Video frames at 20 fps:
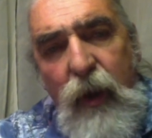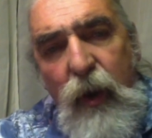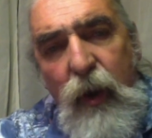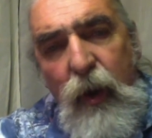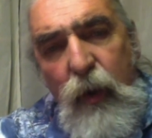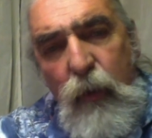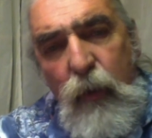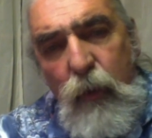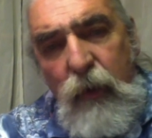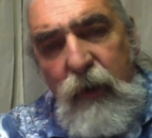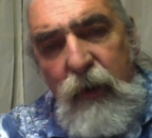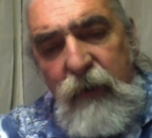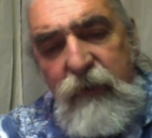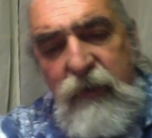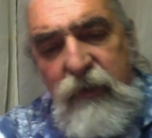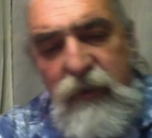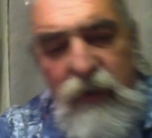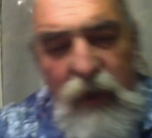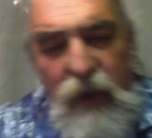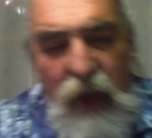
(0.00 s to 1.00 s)
with
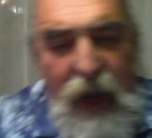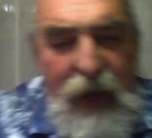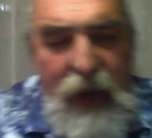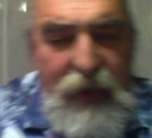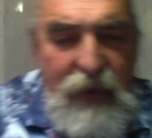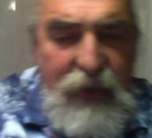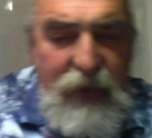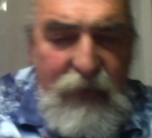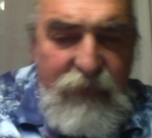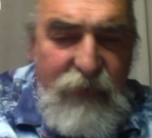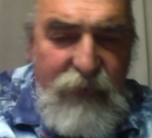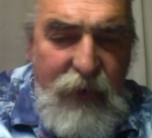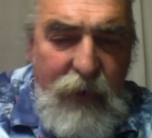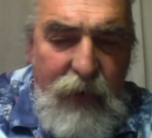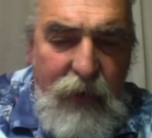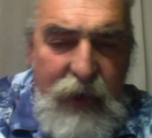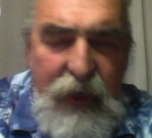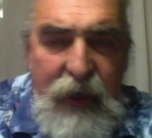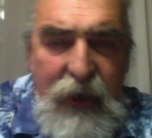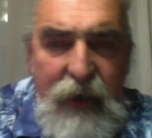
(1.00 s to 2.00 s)
slightly
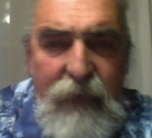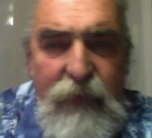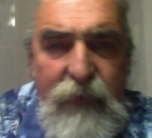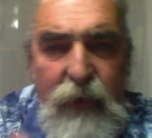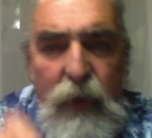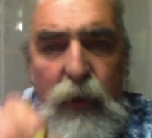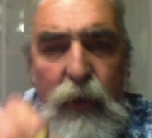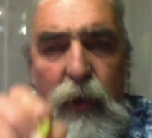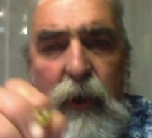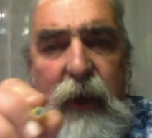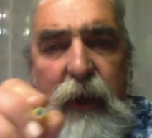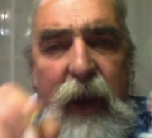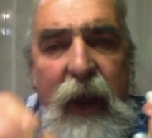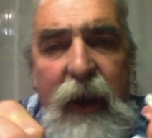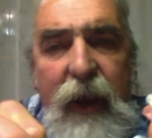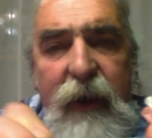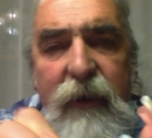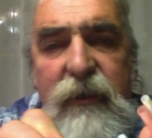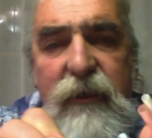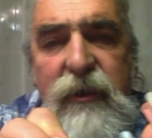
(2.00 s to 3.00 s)
varying, if you look at it,